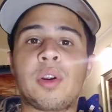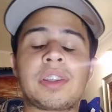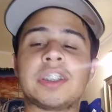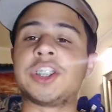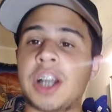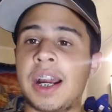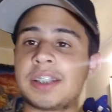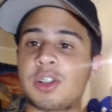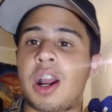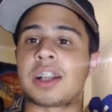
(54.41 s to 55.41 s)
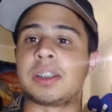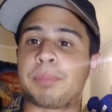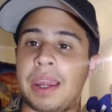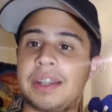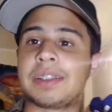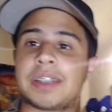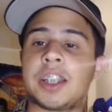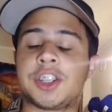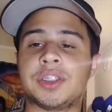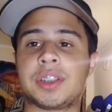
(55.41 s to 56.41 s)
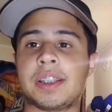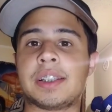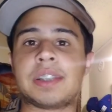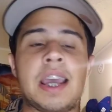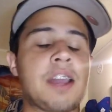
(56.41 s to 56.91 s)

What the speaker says: that the Giants are actually paying attention to this,